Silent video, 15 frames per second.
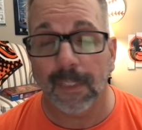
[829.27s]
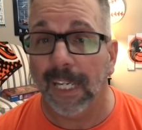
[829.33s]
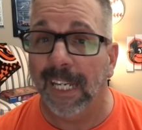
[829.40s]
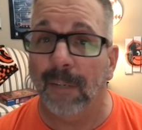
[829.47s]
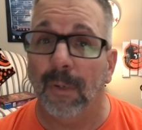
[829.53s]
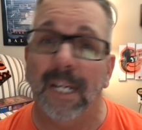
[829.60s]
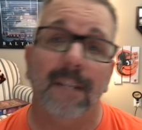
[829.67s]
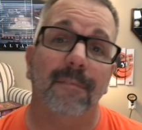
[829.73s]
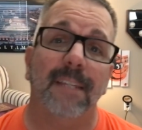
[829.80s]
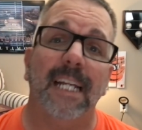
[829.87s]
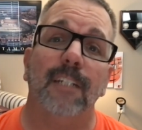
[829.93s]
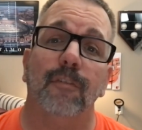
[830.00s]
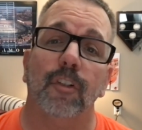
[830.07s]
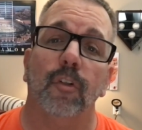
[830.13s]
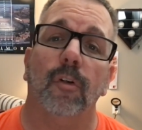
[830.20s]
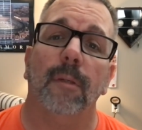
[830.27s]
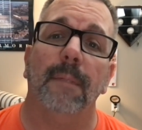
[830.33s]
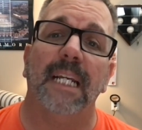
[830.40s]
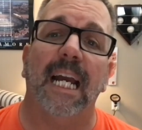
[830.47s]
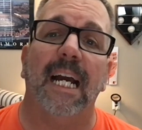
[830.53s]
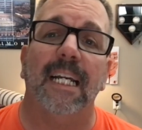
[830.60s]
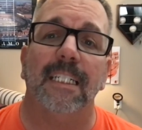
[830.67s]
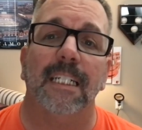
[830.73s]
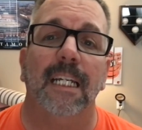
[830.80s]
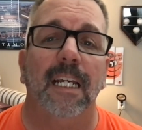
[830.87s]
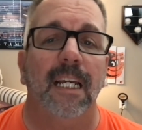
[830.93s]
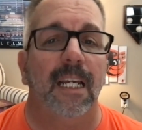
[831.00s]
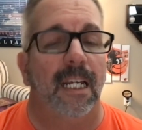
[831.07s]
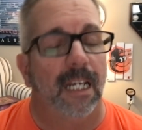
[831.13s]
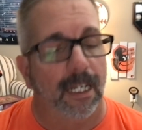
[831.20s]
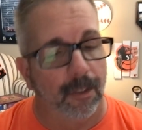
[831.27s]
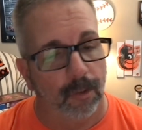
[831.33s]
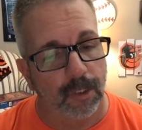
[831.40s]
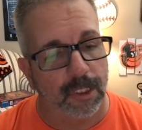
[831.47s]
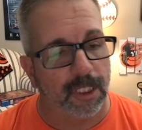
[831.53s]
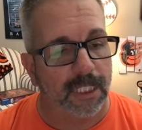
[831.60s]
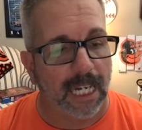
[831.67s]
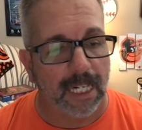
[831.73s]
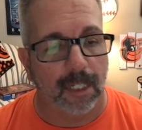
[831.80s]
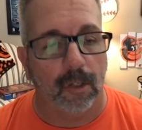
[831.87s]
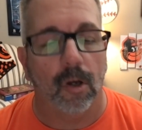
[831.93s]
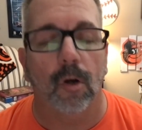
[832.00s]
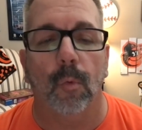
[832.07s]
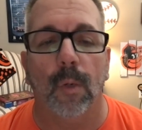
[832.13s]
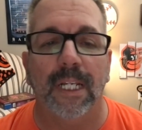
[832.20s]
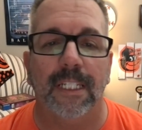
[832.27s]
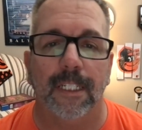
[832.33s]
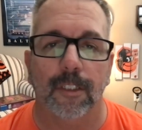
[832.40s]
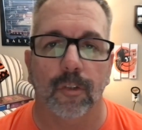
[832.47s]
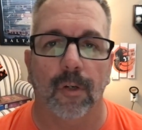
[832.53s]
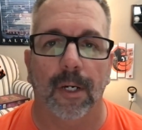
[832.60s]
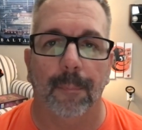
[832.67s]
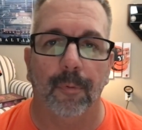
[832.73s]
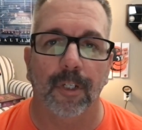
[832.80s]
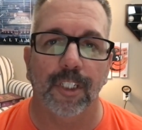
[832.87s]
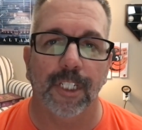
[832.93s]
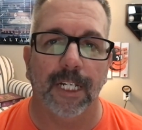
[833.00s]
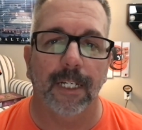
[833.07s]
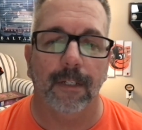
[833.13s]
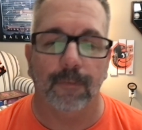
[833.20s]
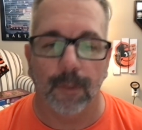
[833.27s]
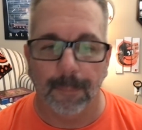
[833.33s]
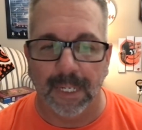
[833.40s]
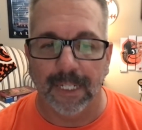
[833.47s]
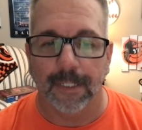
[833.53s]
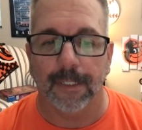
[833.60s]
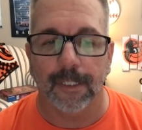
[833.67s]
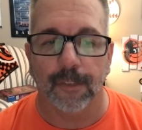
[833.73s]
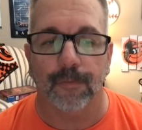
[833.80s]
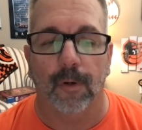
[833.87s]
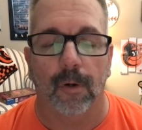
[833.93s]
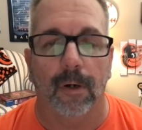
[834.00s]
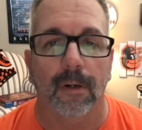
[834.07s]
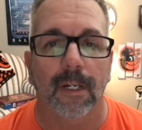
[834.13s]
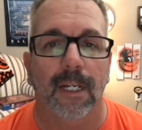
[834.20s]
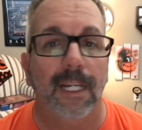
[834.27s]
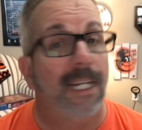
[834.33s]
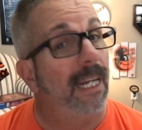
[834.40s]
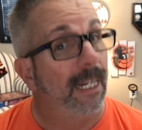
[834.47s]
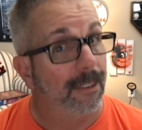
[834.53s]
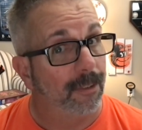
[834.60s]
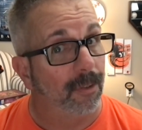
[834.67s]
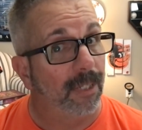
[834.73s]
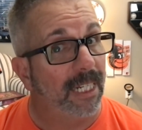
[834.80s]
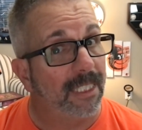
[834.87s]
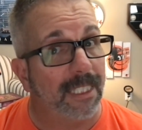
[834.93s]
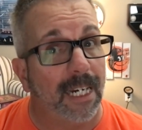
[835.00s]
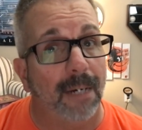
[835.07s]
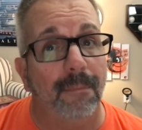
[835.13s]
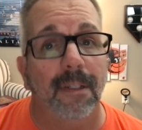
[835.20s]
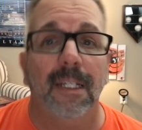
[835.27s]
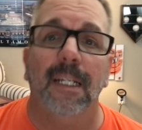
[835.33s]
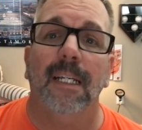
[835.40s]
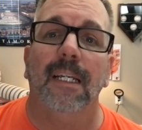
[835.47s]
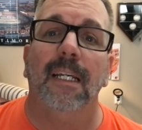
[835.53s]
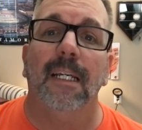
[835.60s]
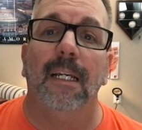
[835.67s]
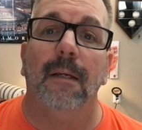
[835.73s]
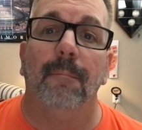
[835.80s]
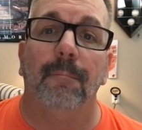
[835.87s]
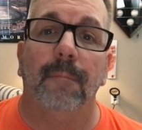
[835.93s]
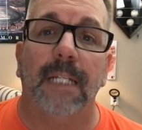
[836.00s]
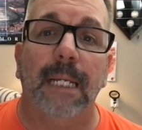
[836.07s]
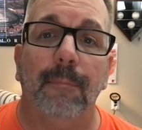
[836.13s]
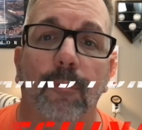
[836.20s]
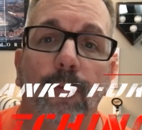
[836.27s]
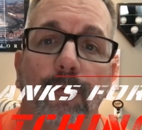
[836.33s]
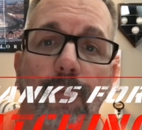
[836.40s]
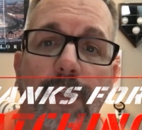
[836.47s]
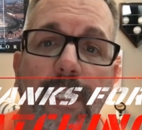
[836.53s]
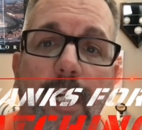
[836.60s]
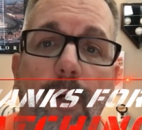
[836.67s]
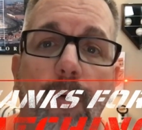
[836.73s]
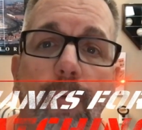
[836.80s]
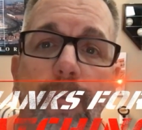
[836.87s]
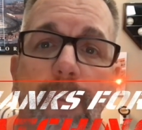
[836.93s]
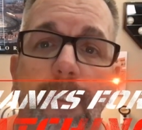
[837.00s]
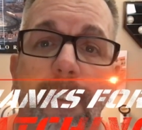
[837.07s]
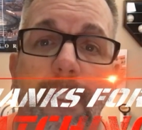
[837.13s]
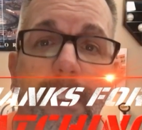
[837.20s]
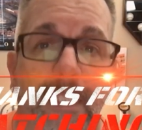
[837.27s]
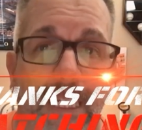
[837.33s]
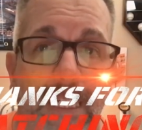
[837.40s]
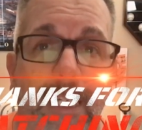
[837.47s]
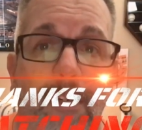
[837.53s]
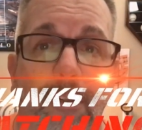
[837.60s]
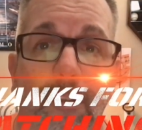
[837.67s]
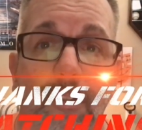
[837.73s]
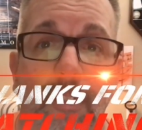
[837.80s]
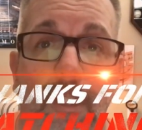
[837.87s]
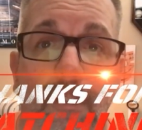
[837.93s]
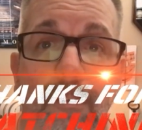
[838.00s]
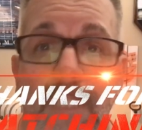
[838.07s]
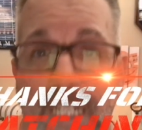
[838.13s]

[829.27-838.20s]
Anyway, thanks for joining me, guys. I know this is kind of long-winded, so I appreciate it if you made it this far. Until next time, keep rooting for the O's and take care of yourselves